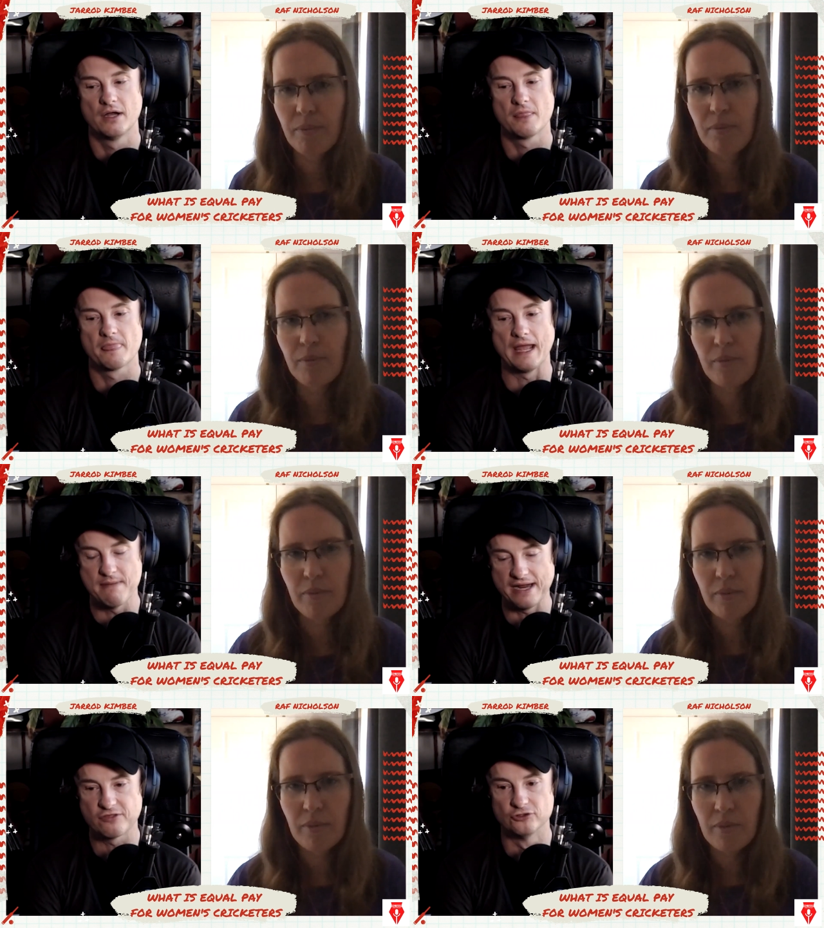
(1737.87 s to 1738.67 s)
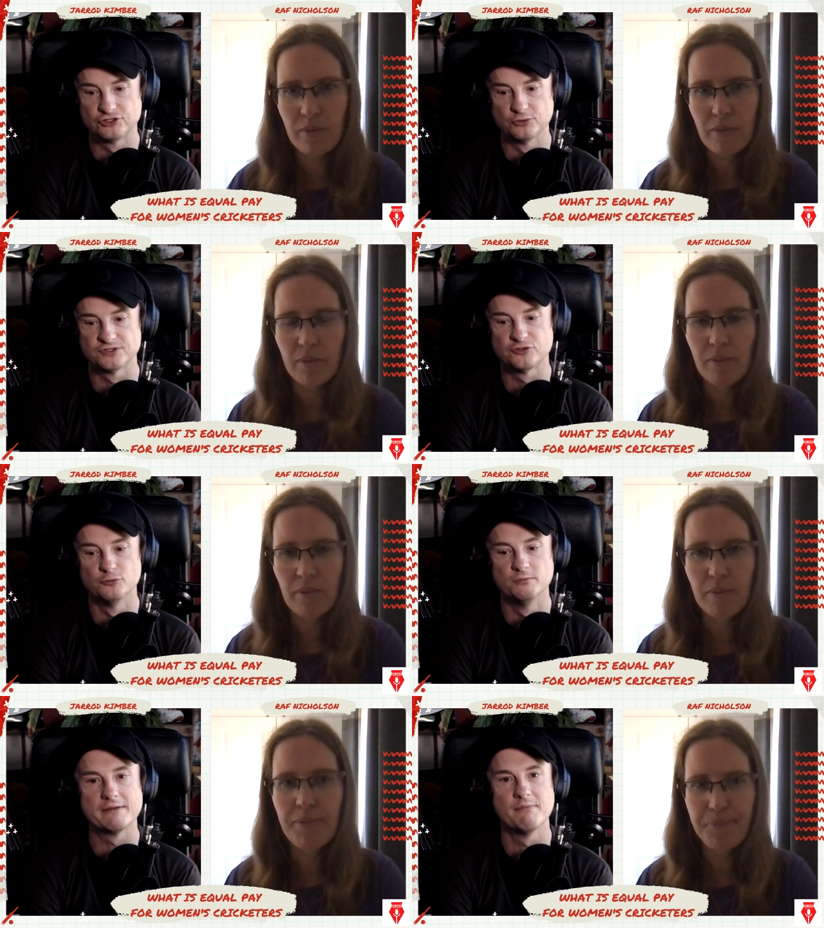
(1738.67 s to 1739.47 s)
Speaker 1: they make those tours to
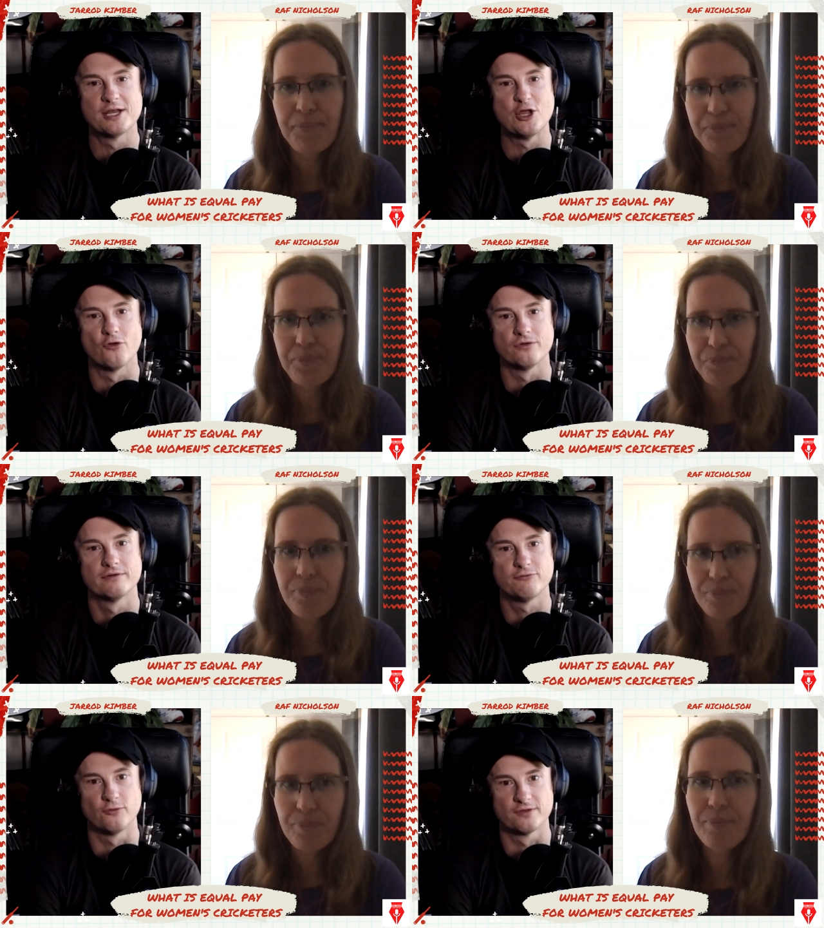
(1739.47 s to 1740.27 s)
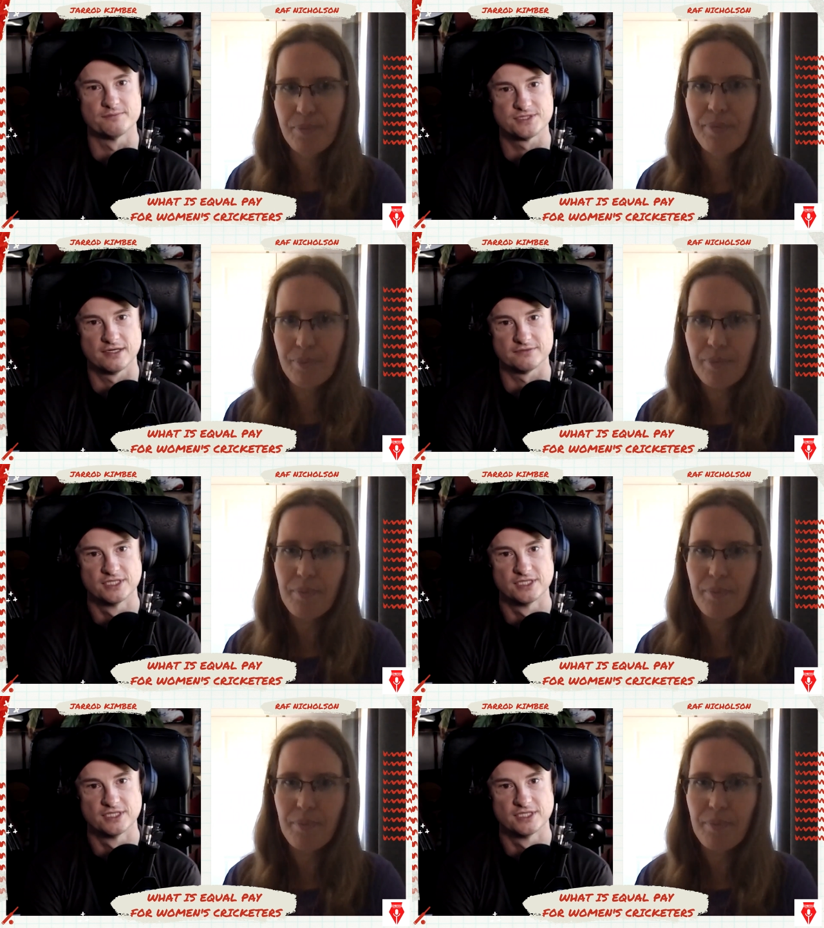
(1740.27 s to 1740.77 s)
make money on for themselves.